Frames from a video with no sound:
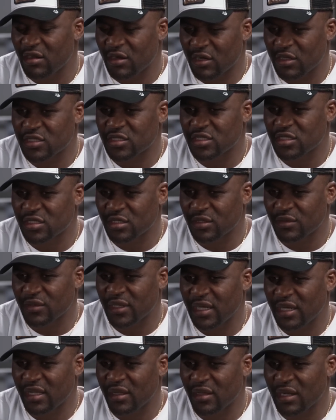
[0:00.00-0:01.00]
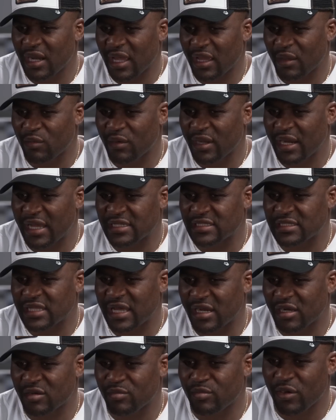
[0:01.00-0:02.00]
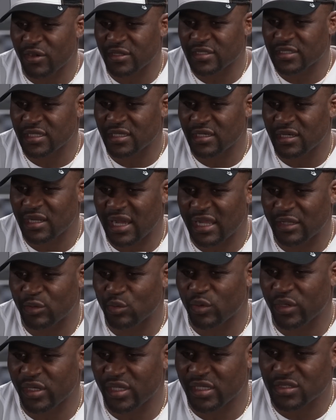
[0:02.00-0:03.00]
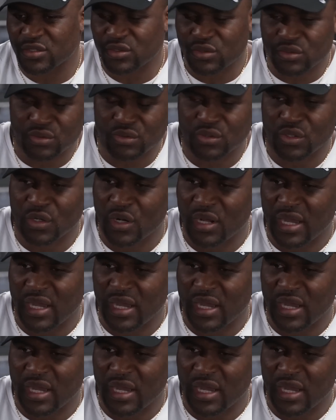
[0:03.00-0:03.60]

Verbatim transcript: until really like when I started boxing at twenty-two,